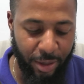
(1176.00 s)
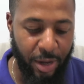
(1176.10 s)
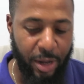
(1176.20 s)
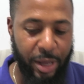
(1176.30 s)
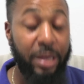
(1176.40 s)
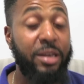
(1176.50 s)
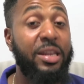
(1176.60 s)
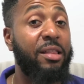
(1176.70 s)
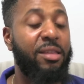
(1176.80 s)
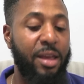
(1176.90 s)
he did
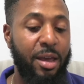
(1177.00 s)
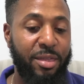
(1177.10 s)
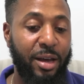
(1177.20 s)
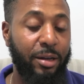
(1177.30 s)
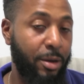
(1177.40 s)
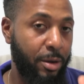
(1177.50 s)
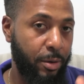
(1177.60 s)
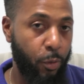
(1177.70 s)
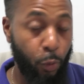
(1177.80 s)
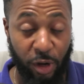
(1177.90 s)
say that
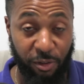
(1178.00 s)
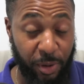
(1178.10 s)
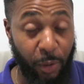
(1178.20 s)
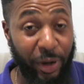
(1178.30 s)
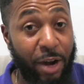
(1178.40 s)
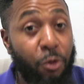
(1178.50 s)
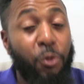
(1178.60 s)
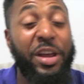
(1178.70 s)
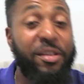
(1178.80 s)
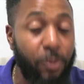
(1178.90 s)
Rudolph Speid one a
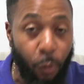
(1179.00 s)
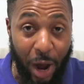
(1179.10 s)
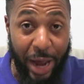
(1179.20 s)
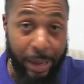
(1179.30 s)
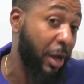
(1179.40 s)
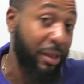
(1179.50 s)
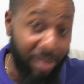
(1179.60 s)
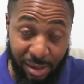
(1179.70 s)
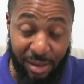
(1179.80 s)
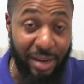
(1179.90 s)
reason why him
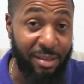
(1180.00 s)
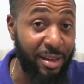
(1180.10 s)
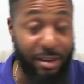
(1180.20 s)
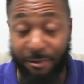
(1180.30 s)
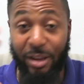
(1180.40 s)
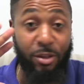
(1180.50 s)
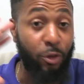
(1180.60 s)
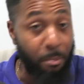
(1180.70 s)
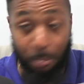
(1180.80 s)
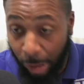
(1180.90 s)
consistently said, if you listen to
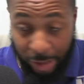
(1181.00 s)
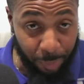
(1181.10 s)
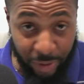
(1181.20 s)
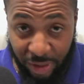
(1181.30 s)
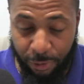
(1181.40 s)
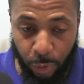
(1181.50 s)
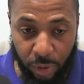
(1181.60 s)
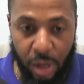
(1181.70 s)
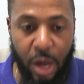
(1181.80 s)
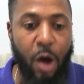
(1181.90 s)
multiple interviews,
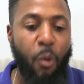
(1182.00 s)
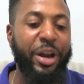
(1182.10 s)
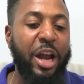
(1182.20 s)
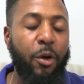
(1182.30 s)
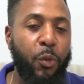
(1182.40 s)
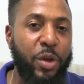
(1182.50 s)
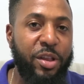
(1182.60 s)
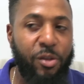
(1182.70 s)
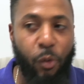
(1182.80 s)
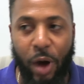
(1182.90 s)
one a reason
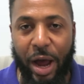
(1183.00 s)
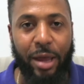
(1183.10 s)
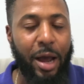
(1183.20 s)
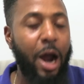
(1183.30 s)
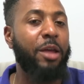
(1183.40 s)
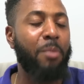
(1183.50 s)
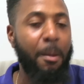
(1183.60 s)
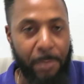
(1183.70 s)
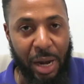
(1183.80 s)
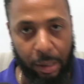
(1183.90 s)
why or him a
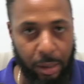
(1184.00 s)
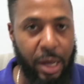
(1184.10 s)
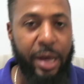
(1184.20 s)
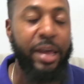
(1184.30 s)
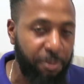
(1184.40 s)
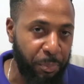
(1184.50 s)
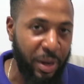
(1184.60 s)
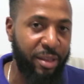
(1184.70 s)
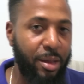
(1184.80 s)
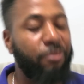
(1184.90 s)
block his players
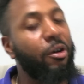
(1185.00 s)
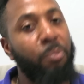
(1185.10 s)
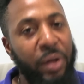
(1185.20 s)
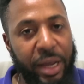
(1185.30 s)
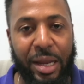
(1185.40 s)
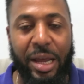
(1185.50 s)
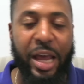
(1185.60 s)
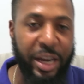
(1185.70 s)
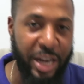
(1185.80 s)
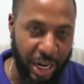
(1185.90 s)
them from playing in
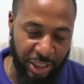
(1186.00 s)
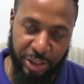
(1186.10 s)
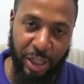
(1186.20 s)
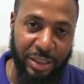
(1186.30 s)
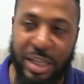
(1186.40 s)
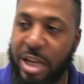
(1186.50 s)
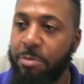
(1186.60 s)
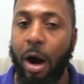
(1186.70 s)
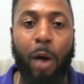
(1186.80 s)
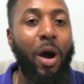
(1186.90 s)
the national team or
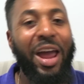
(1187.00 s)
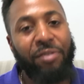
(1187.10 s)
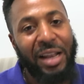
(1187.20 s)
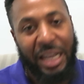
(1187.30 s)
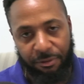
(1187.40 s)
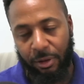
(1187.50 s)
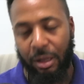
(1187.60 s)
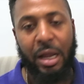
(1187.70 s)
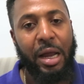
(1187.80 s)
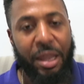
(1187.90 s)
whatever level
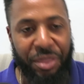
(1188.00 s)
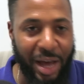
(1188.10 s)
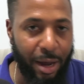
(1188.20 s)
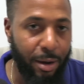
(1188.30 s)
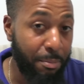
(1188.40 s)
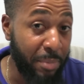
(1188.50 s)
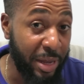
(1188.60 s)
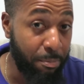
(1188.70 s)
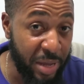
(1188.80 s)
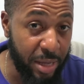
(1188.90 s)
that may
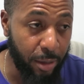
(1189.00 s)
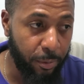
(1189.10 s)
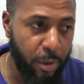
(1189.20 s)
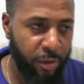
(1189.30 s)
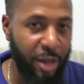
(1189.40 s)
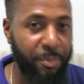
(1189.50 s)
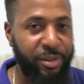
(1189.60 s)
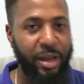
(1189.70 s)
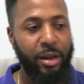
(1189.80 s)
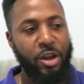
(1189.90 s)
be. Them say,
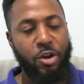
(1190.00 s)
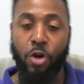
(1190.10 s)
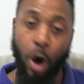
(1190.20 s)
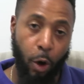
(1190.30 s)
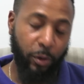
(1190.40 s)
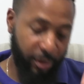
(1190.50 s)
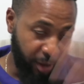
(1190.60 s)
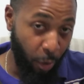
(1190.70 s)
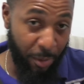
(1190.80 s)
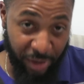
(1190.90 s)
no, this is what him
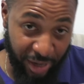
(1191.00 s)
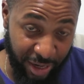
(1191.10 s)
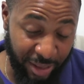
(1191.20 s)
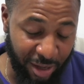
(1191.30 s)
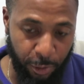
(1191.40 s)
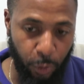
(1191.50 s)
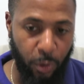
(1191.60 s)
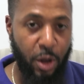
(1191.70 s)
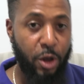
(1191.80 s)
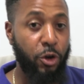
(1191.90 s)
said in the interview,
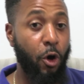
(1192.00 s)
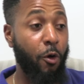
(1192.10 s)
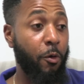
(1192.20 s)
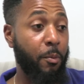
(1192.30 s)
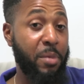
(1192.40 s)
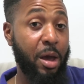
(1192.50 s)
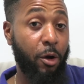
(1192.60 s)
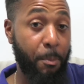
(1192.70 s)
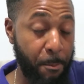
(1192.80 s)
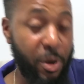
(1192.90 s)
no, me I go
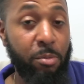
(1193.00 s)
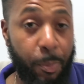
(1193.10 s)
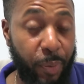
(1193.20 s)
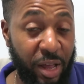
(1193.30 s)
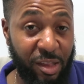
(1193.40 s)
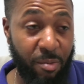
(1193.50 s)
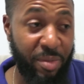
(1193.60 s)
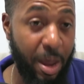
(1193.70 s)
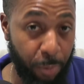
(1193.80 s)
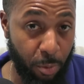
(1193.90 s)
bring my players them in the
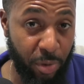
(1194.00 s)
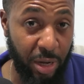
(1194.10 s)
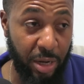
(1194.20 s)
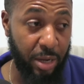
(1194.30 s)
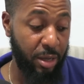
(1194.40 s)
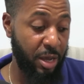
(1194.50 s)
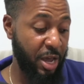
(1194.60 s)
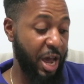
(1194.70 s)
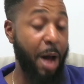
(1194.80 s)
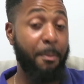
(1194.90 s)
Premier League
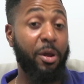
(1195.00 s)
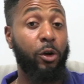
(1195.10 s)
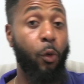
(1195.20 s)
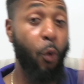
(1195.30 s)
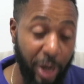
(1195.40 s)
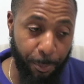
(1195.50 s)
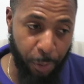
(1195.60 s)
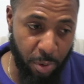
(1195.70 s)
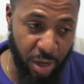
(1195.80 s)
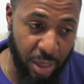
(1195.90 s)
and me I go win the Premier
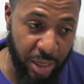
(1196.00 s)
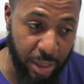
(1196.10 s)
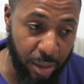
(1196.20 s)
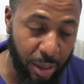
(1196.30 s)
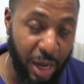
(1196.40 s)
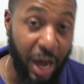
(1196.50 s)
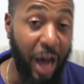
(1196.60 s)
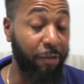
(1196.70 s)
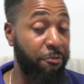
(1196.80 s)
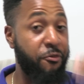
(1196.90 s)
League, and
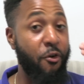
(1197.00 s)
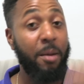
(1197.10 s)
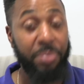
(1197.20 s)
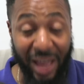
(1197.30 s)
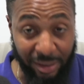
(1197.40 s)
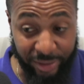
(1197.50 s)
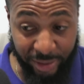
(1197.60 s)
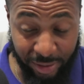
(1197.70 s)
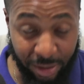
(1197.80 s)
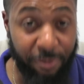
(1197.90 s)
from that,
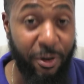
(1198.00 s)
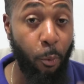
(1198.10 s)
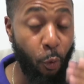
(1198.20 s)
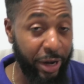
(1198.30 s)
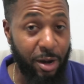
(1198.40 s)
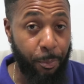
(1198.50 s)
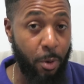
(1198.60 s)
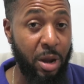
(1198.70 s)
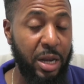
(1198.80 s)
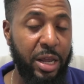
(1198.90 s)
from winning the Premier
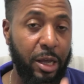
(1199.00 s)
League,